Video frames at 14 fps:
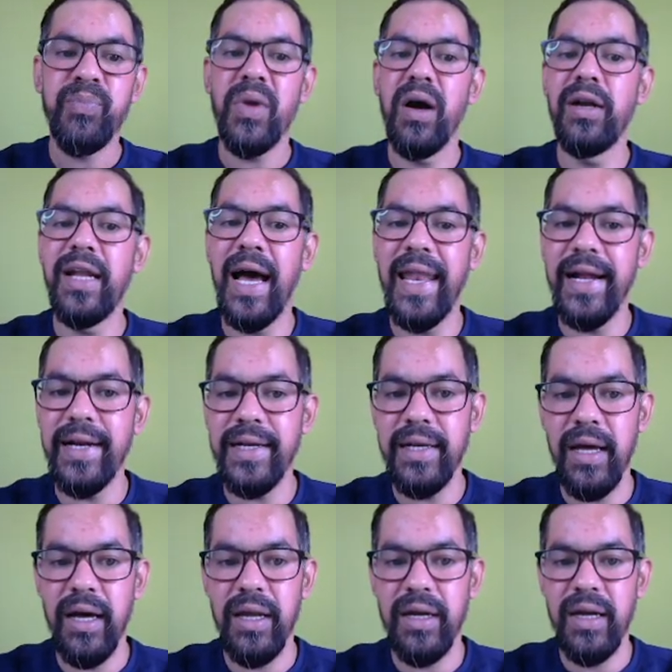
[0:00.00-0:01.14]
A
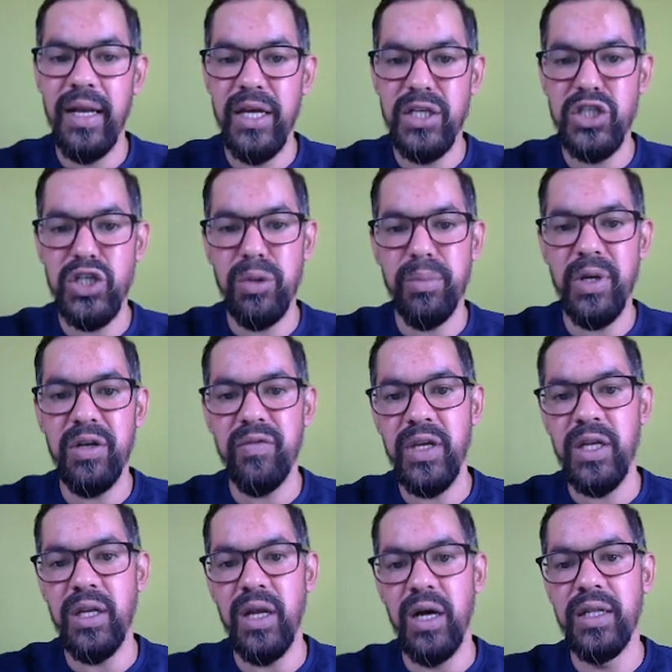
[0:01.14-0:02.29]
direct relation
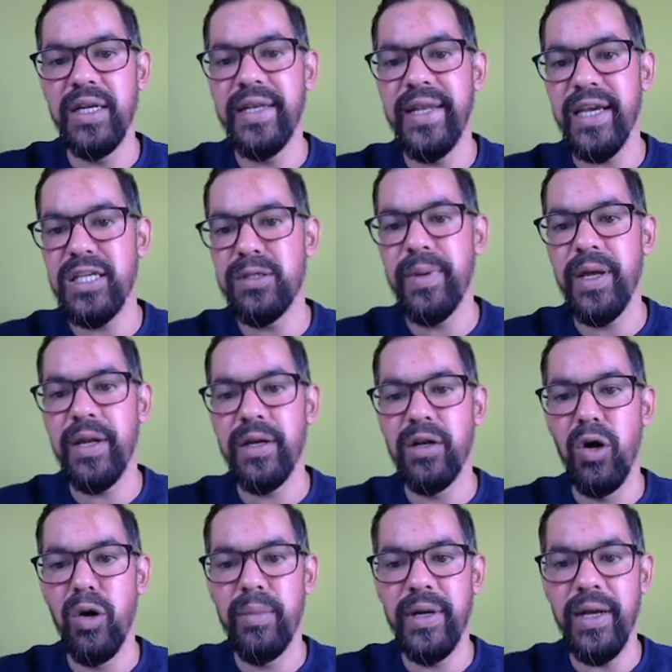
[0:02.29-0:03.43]
between the taxpayer and
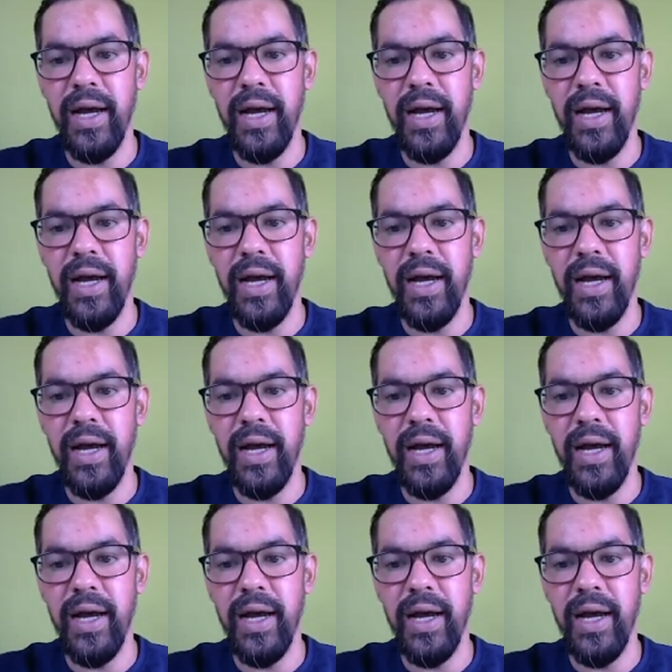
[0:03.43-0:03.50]
government,